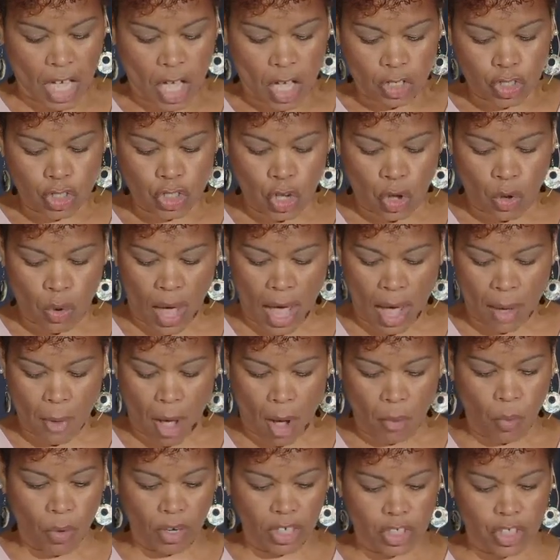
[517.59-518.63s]
So I
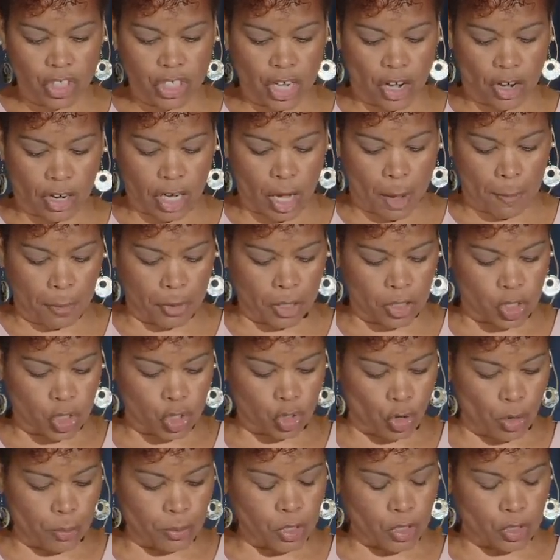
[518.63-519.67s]
want to share a couple of
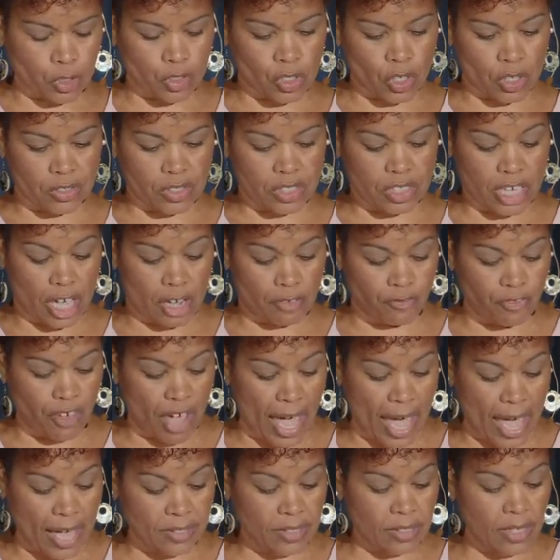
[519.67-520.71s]
scriptures on
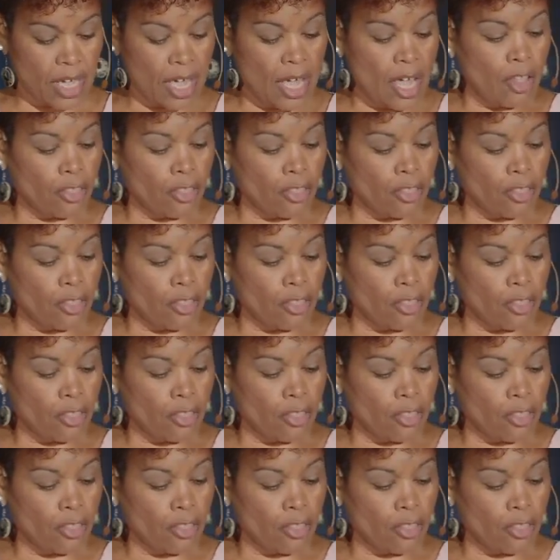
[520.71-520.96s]
steadfast.